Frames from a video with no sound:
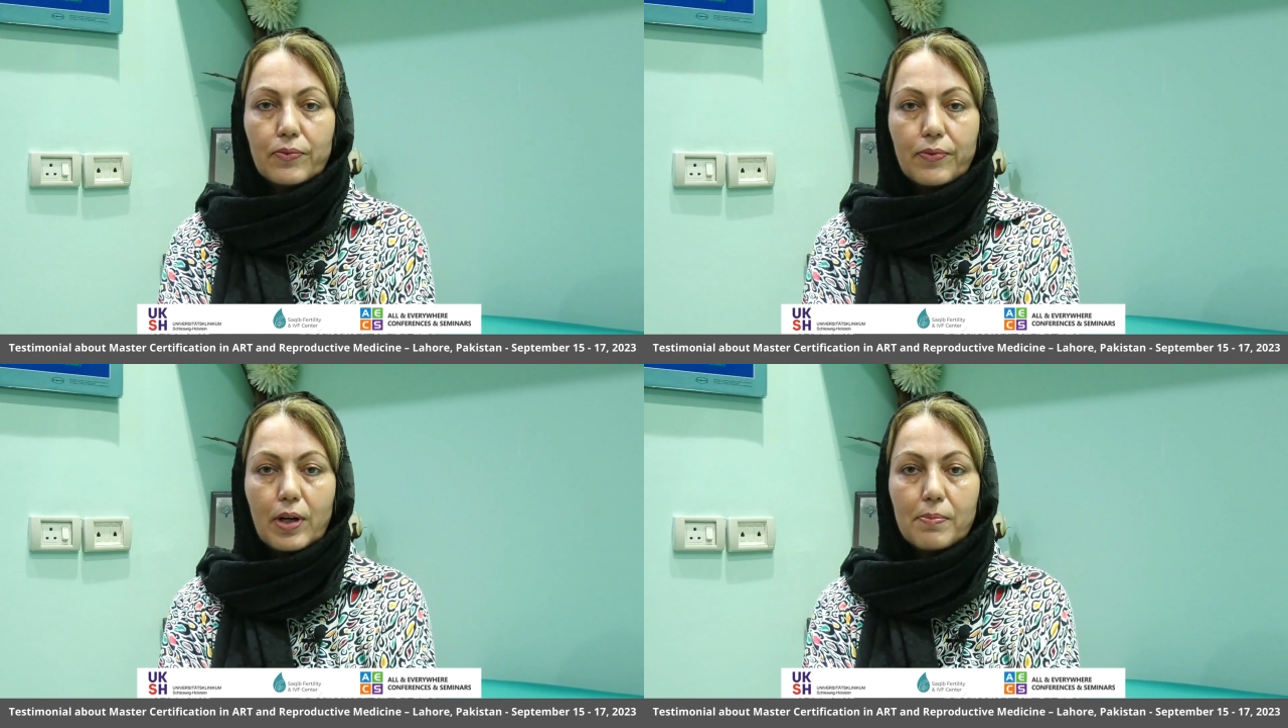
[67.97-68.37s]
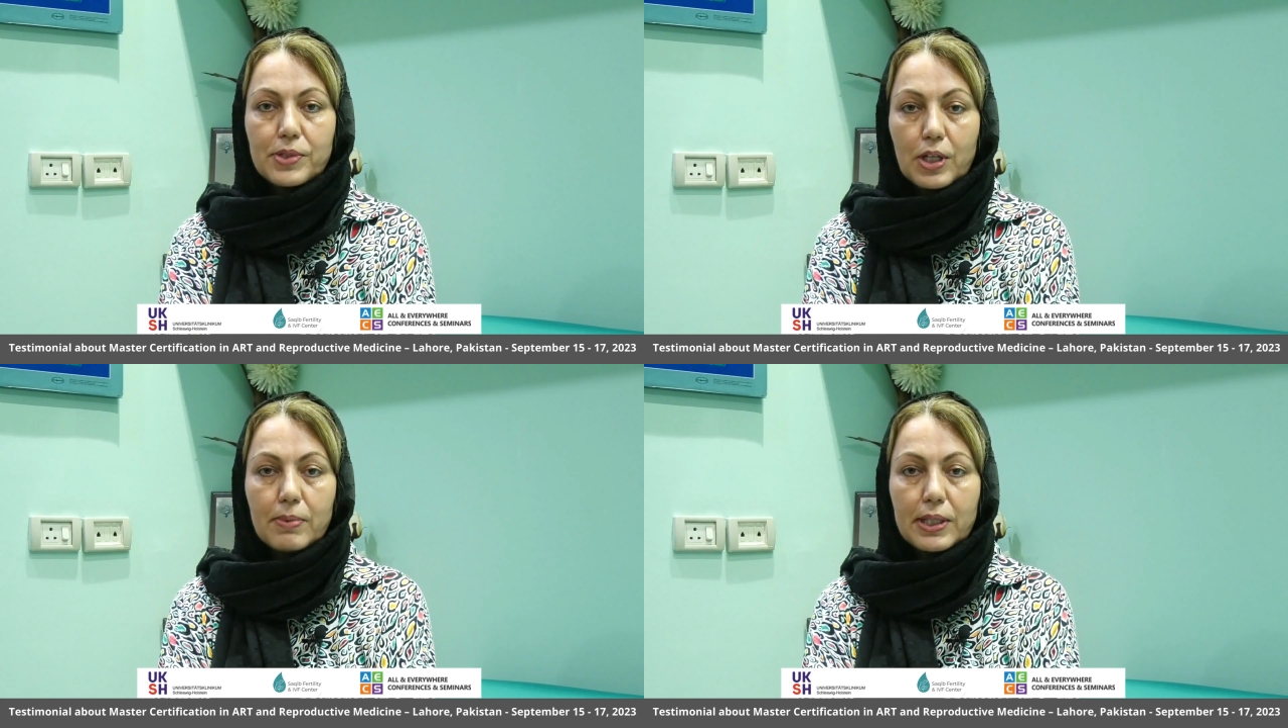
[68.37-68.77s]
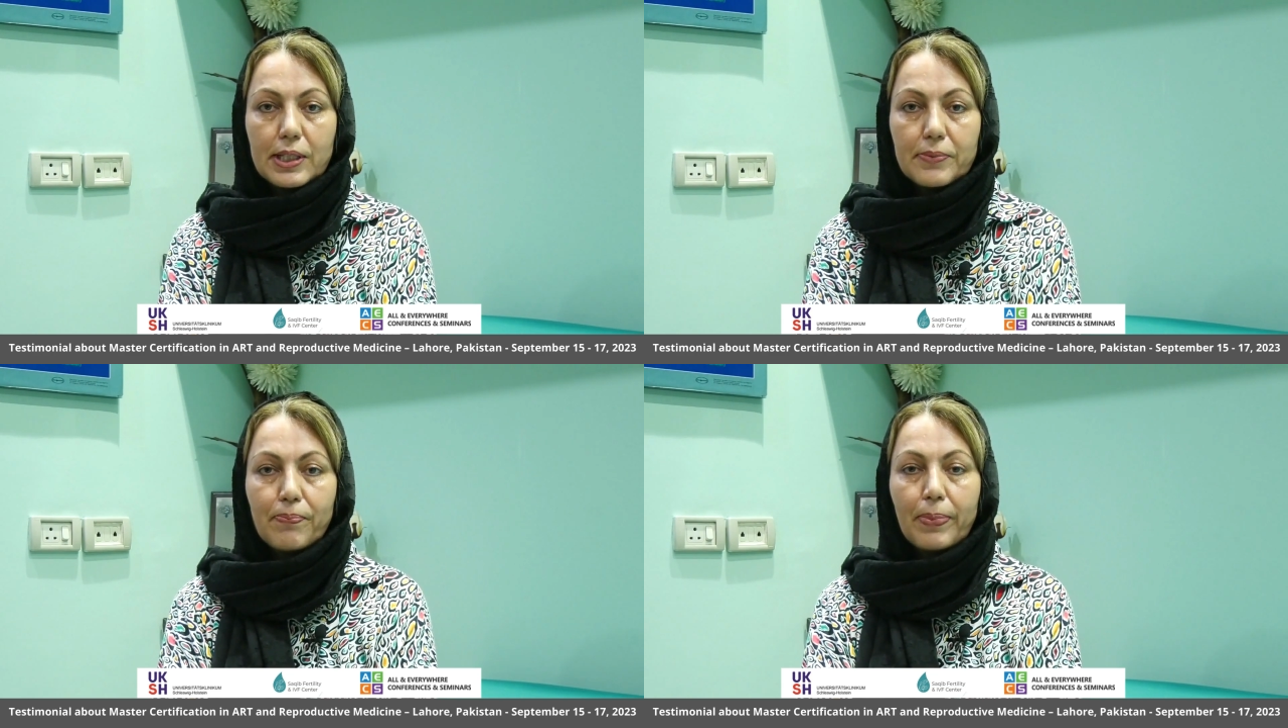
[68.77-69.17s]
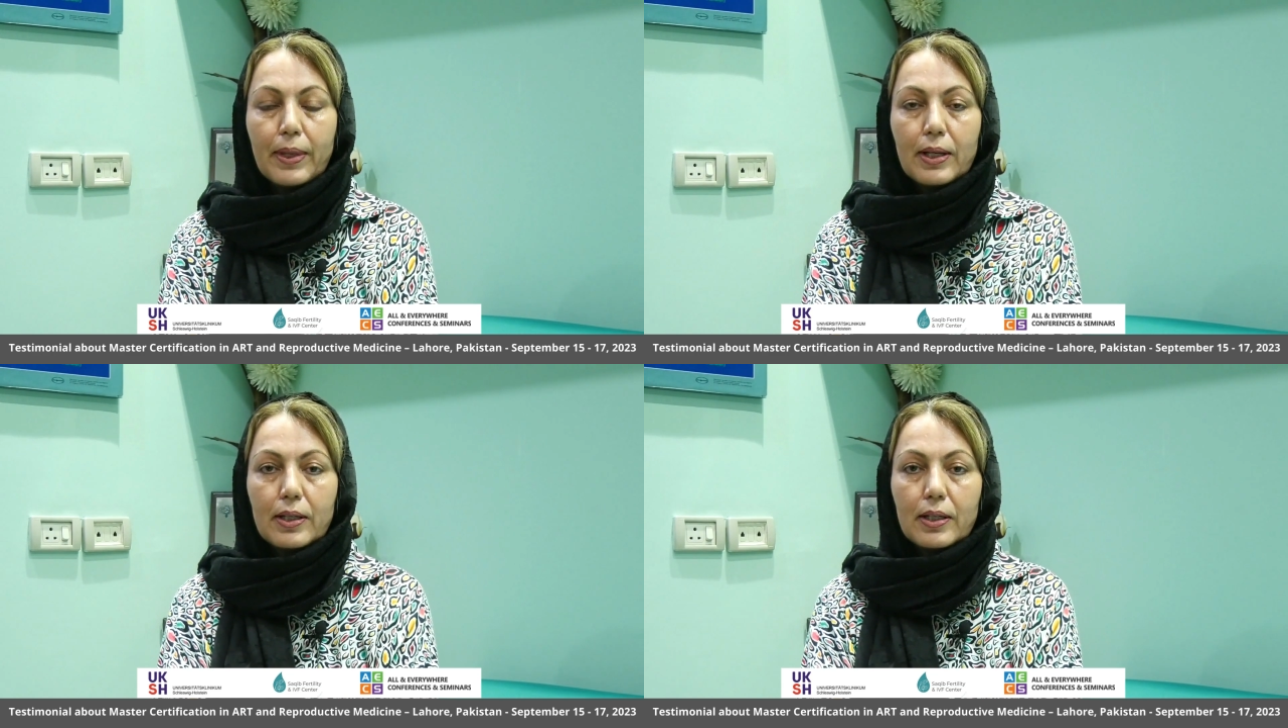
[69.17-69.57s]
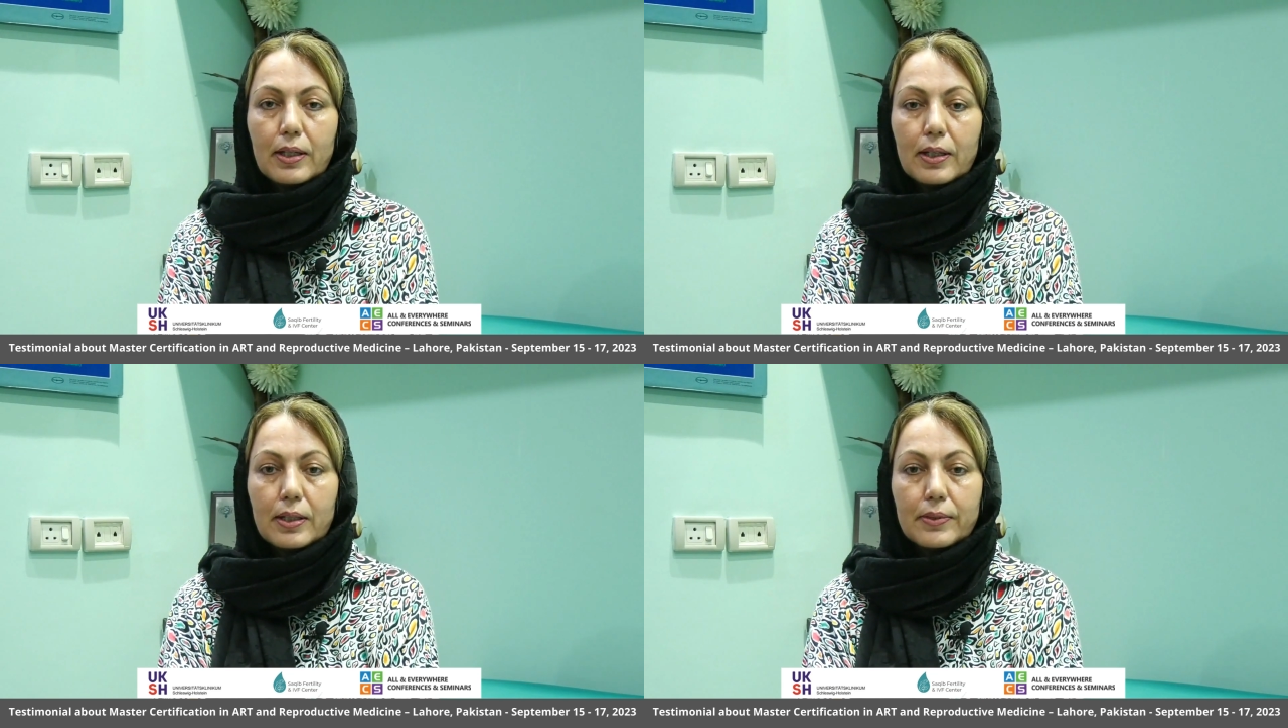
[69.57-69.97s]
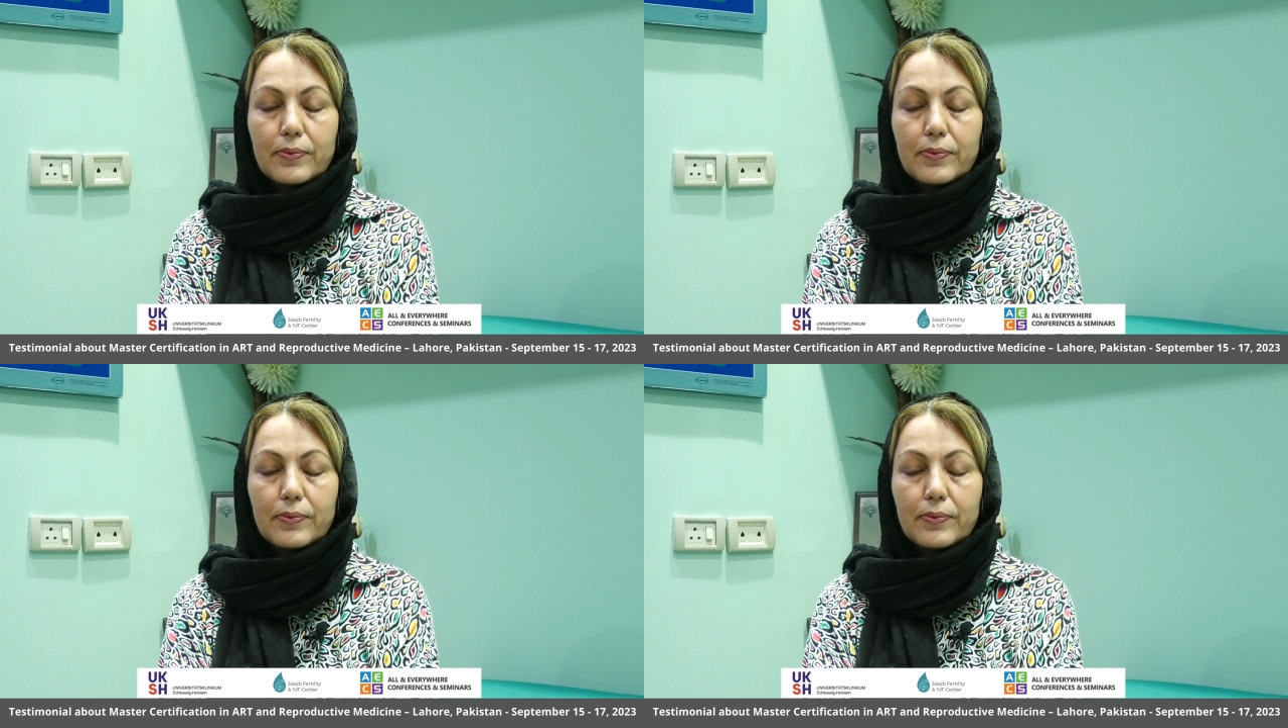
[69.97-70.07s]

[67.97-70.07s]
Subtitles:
from Germany. I